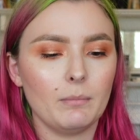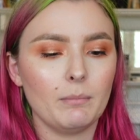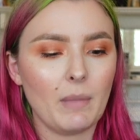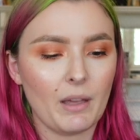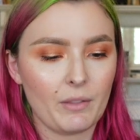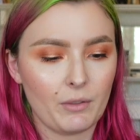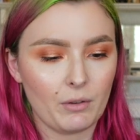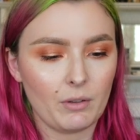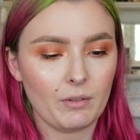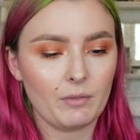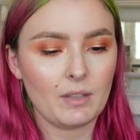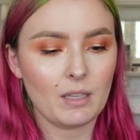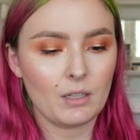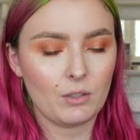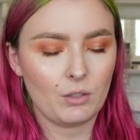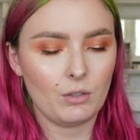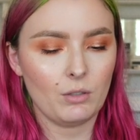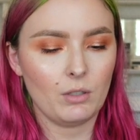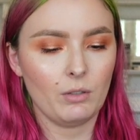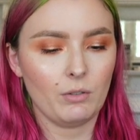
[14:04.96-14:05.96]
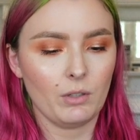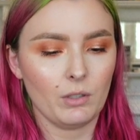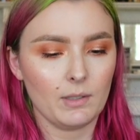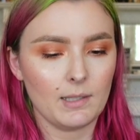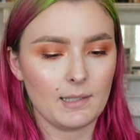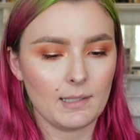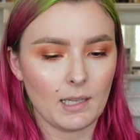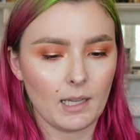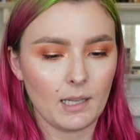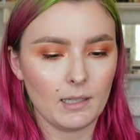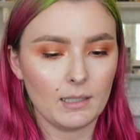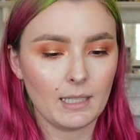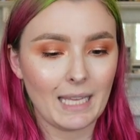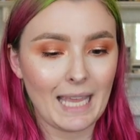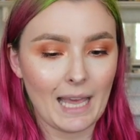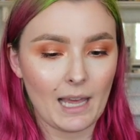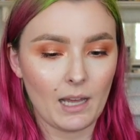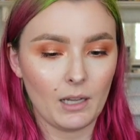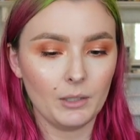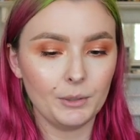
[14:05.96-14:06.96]
mother of their two year old son,
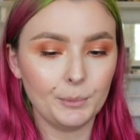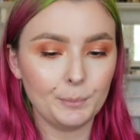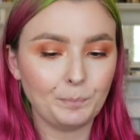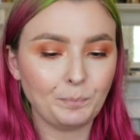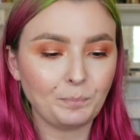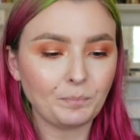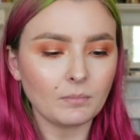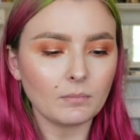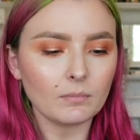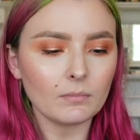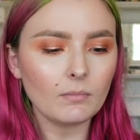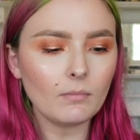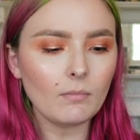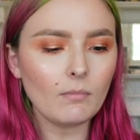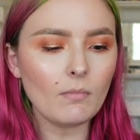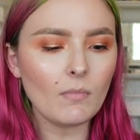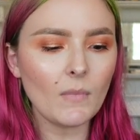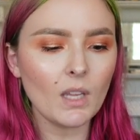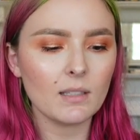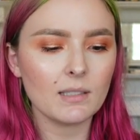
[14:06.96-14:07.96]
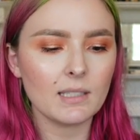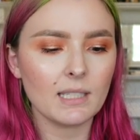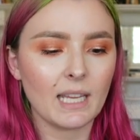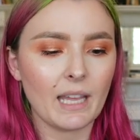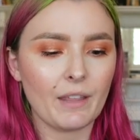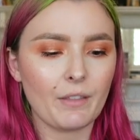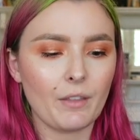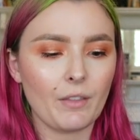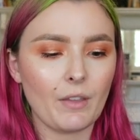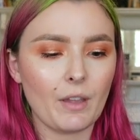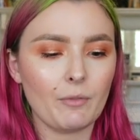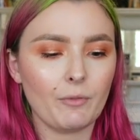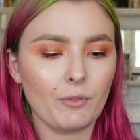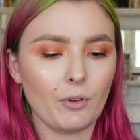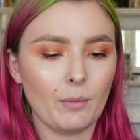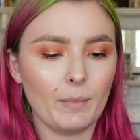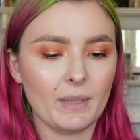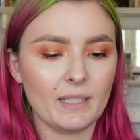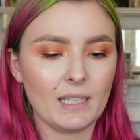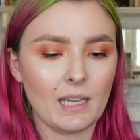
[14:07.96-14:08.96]
Cal. Together, they
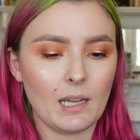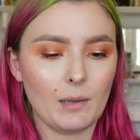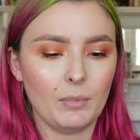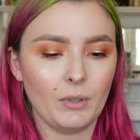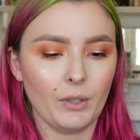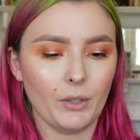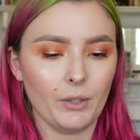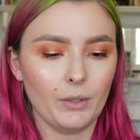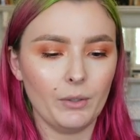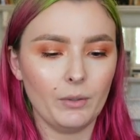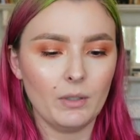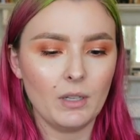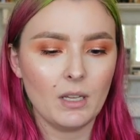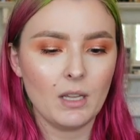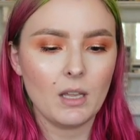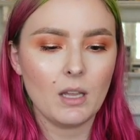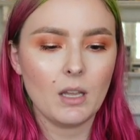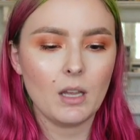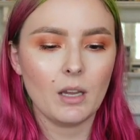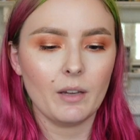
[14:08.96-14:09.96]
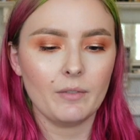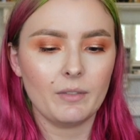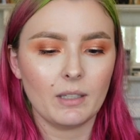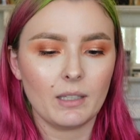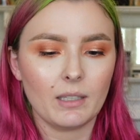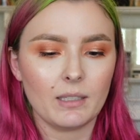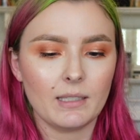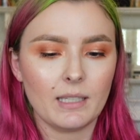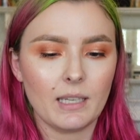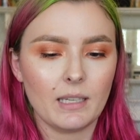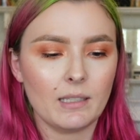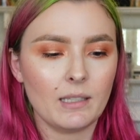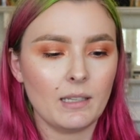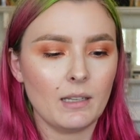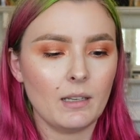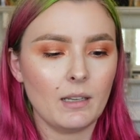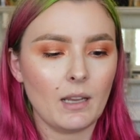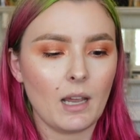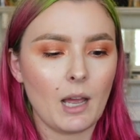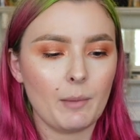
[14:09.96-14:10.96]
form a tableau of the
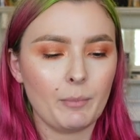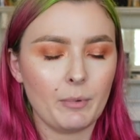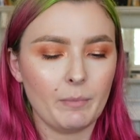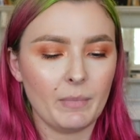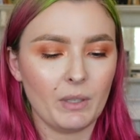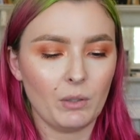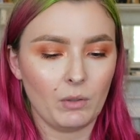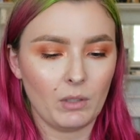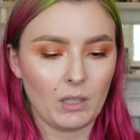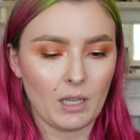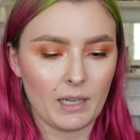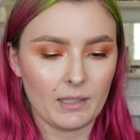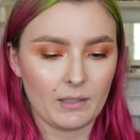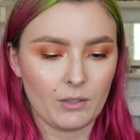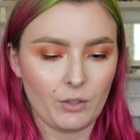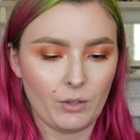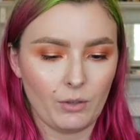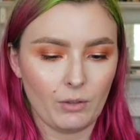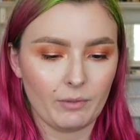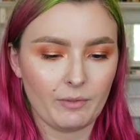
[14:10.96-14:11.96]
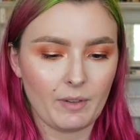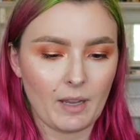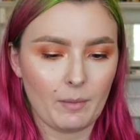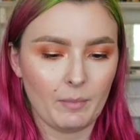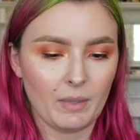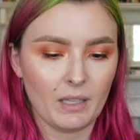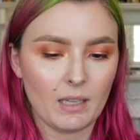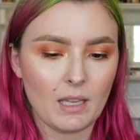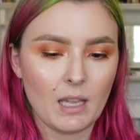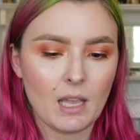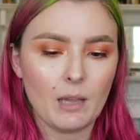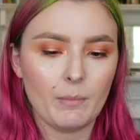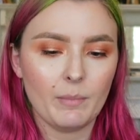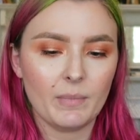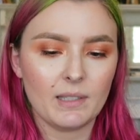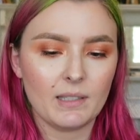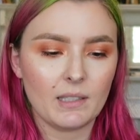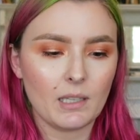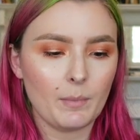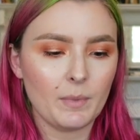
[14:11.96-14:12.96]
contented upper middle class New York family.
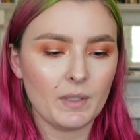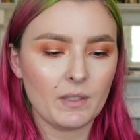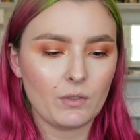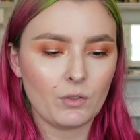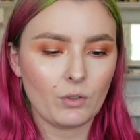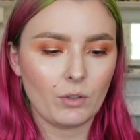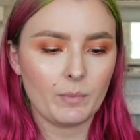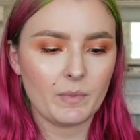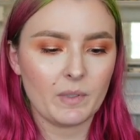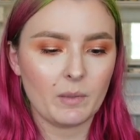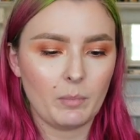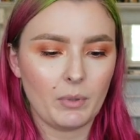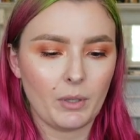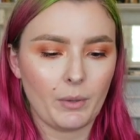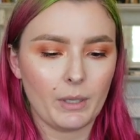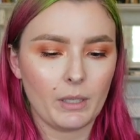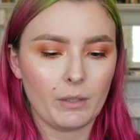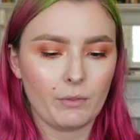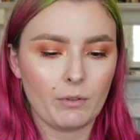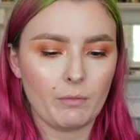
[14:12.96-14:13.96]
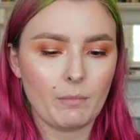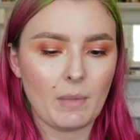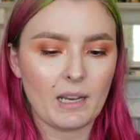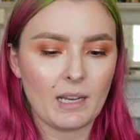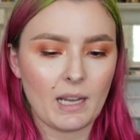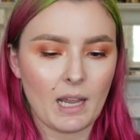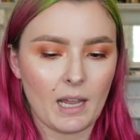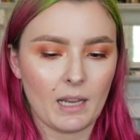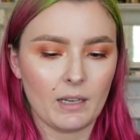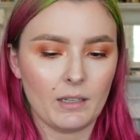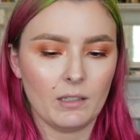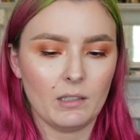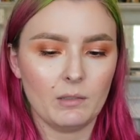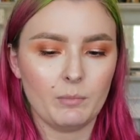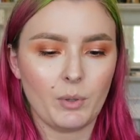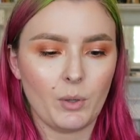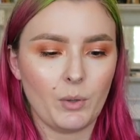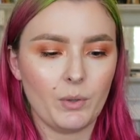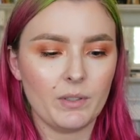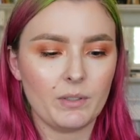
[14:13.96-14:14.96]
But summer storms are blowing through Manhattan, and
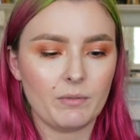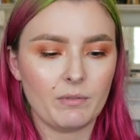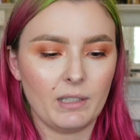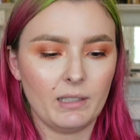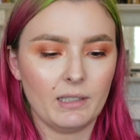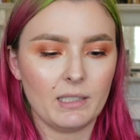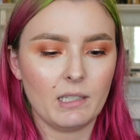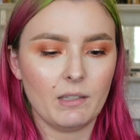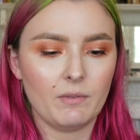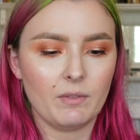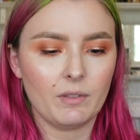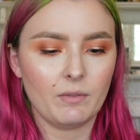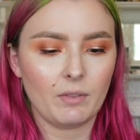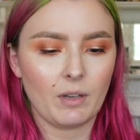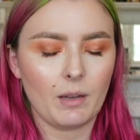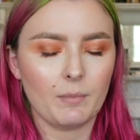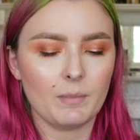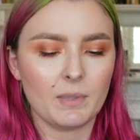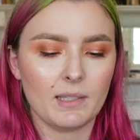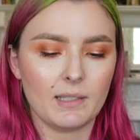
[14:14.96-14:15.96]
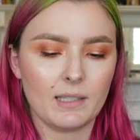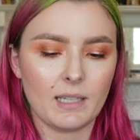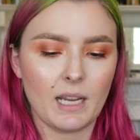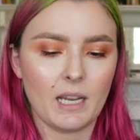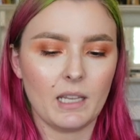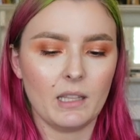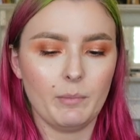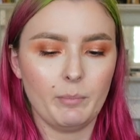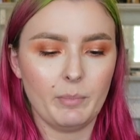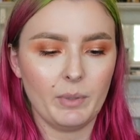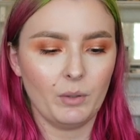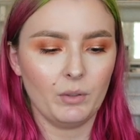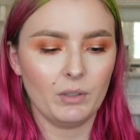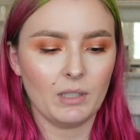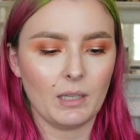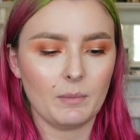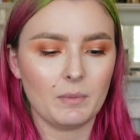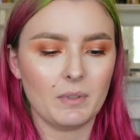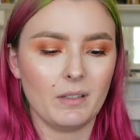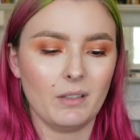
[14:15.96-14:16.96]
Paul's relatives have come to stay in the build
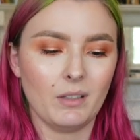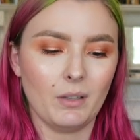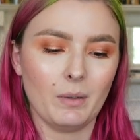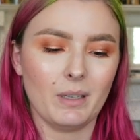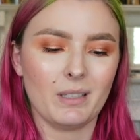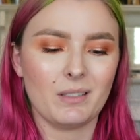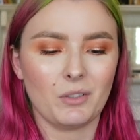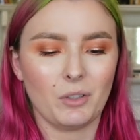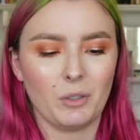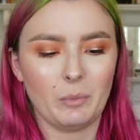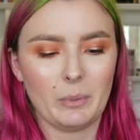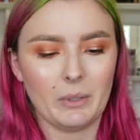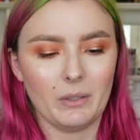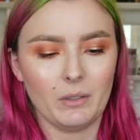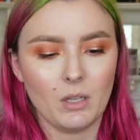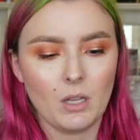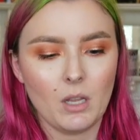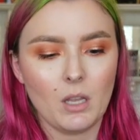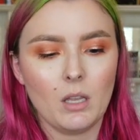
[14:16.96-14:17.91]
up to the US Open.